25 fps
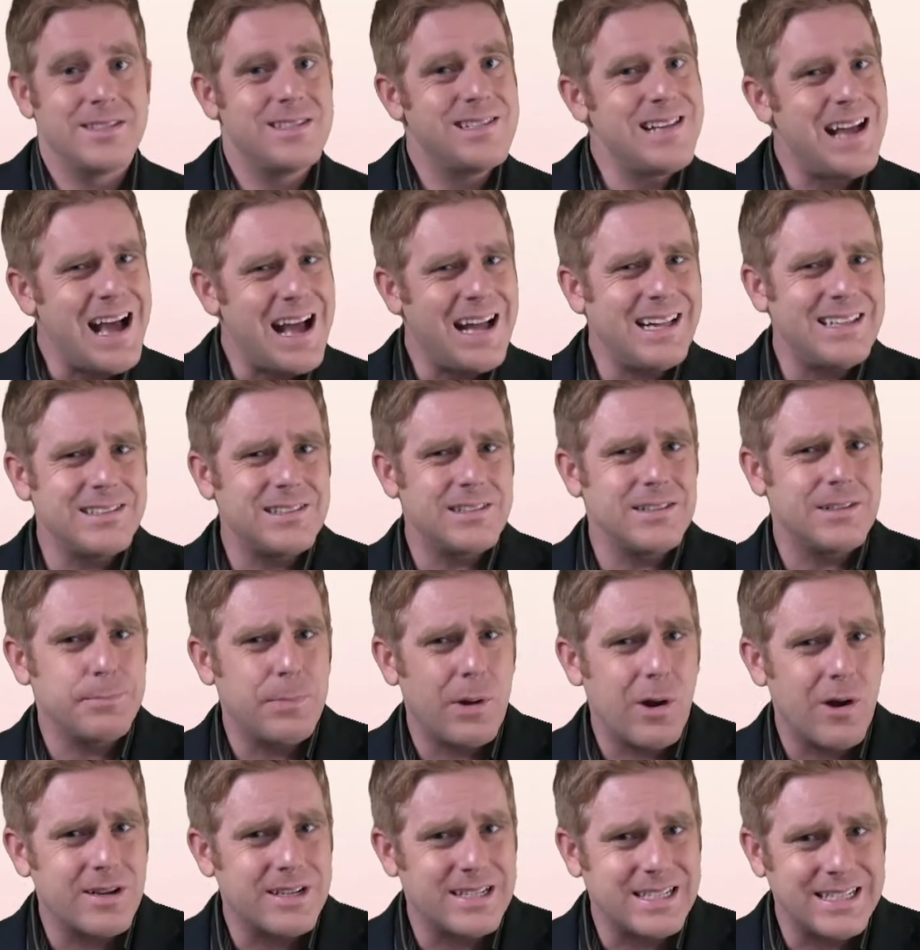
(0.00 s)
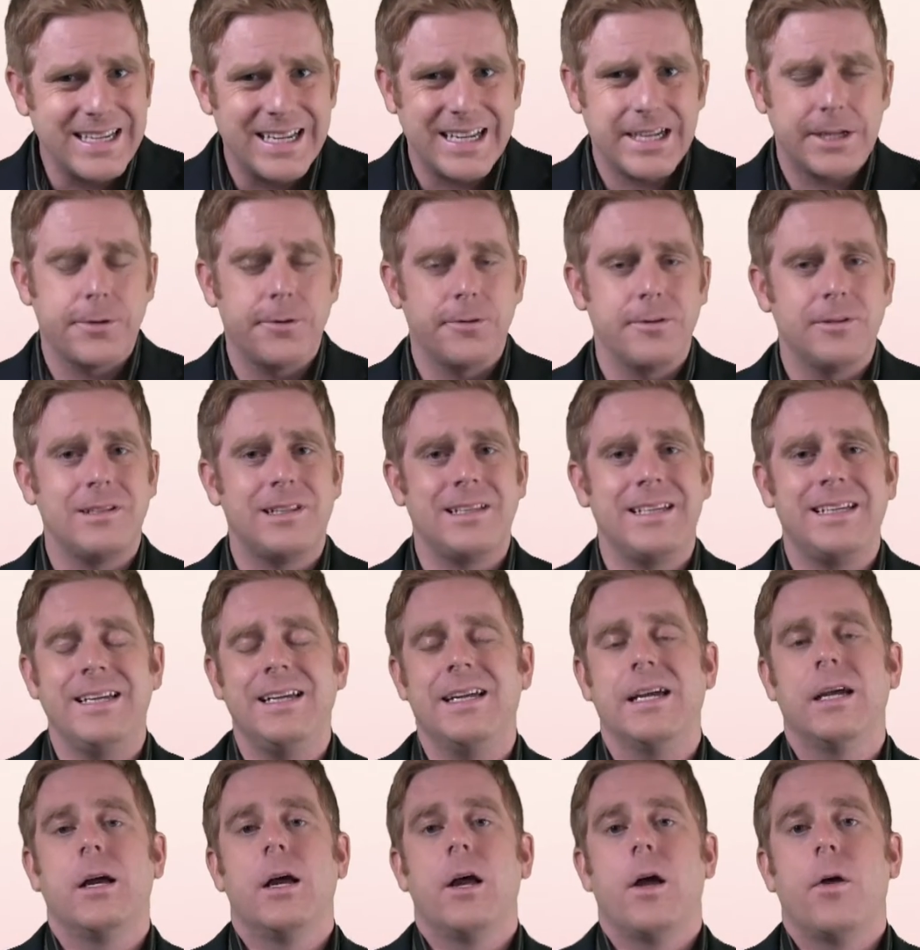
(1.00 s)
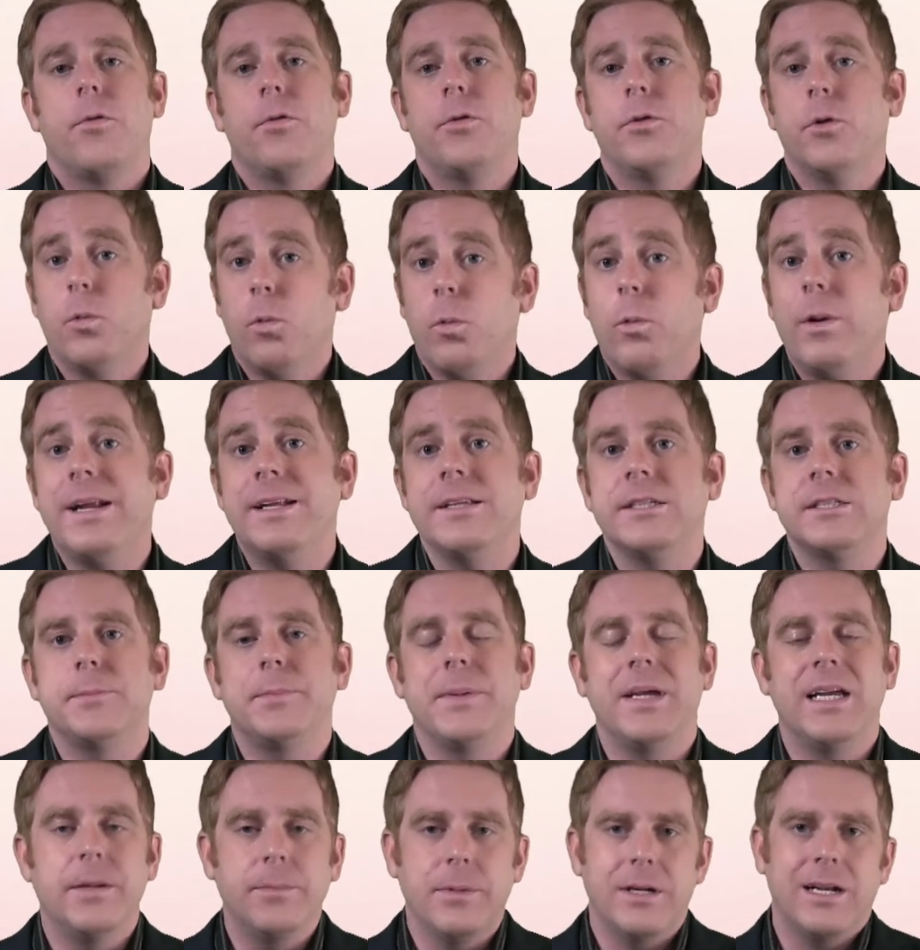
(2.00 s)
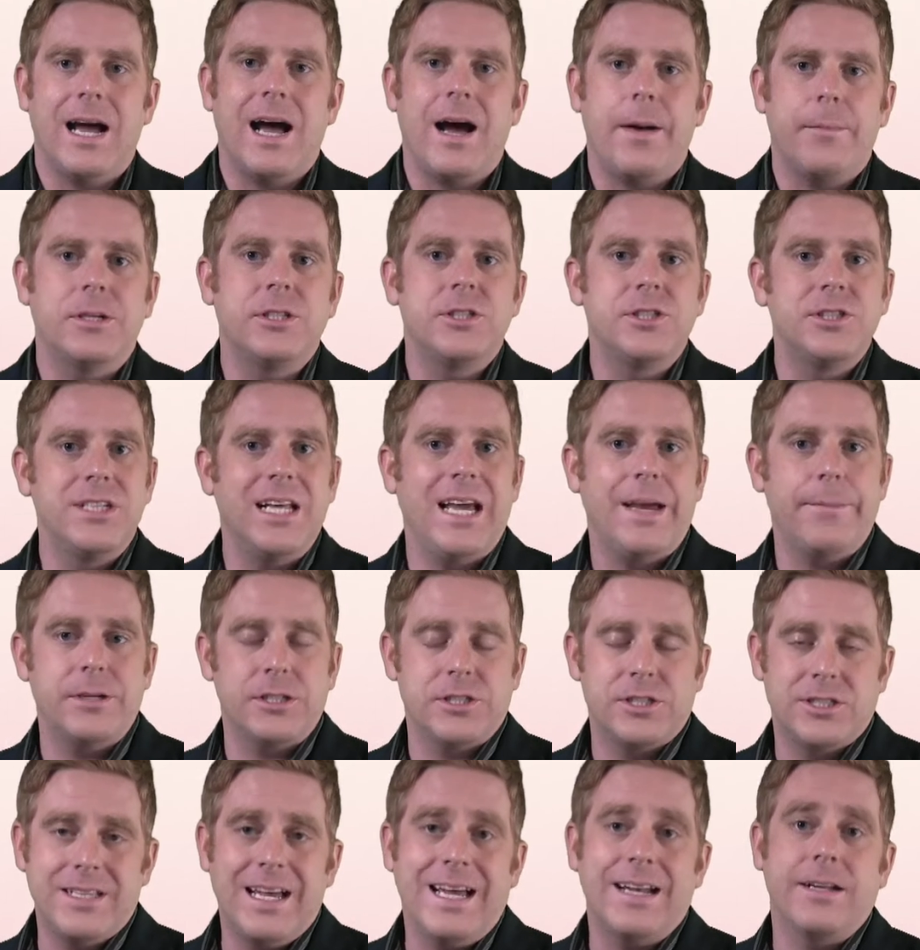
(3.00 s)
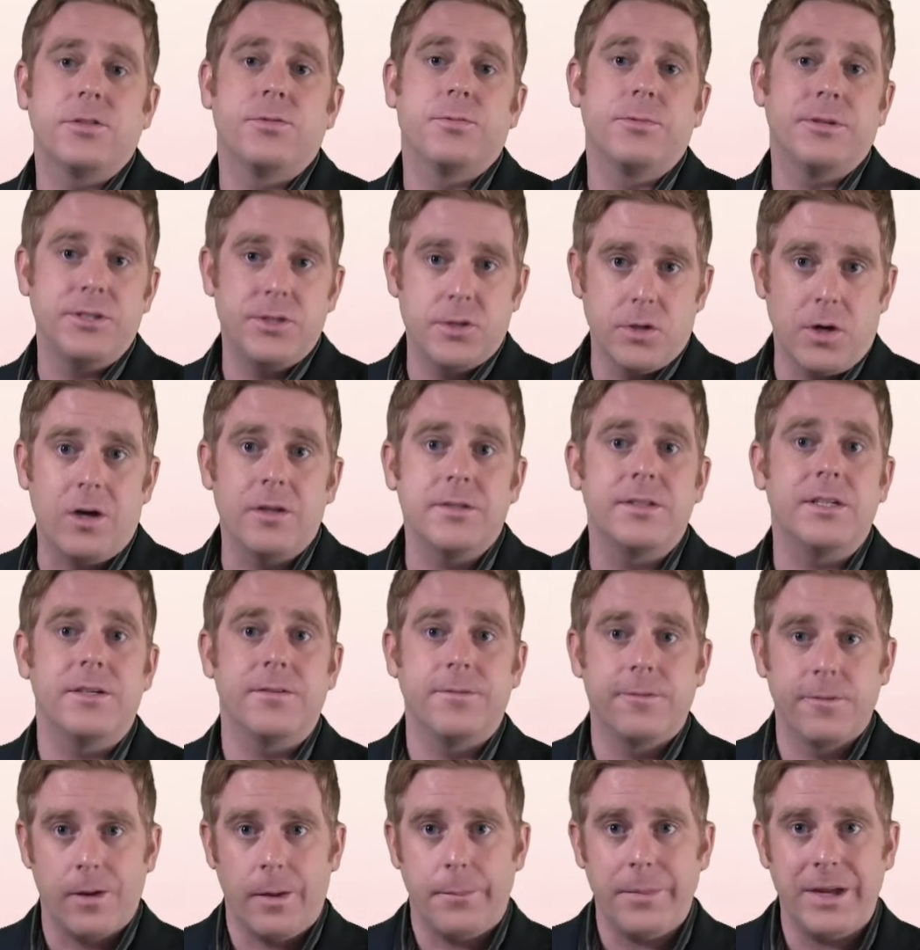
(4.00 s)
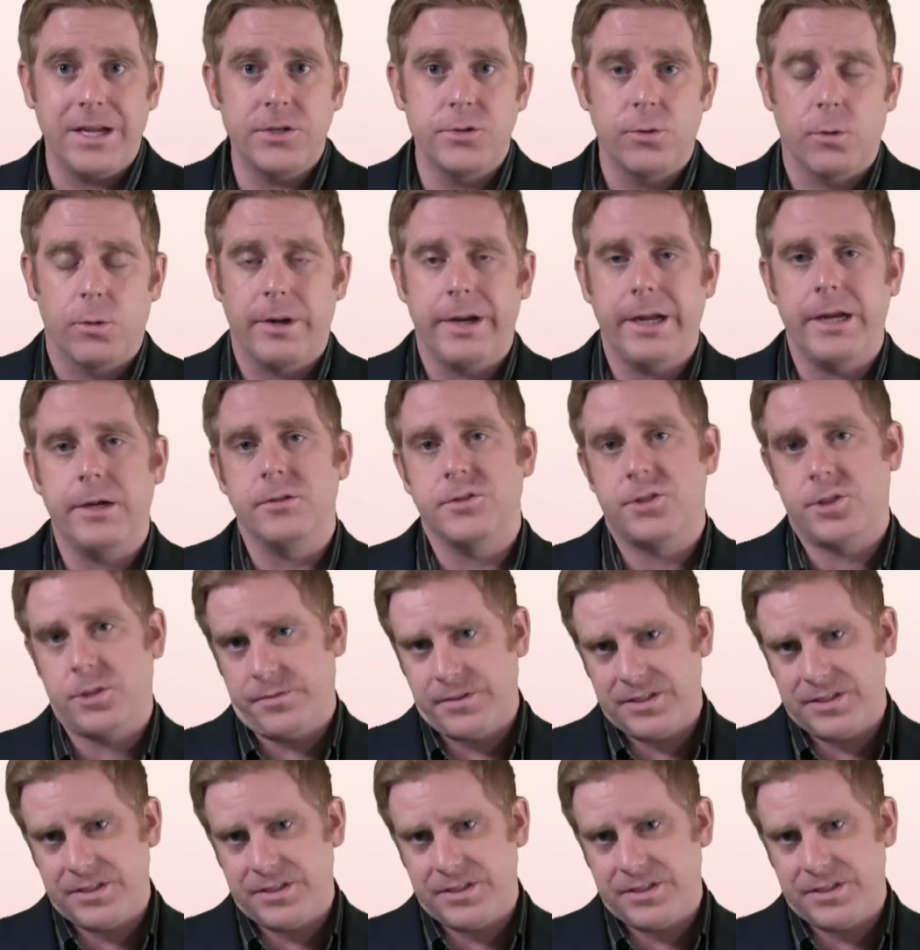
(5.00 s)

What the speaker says: Not particularly the wind speed, but how much damage that has resulted from a tornado.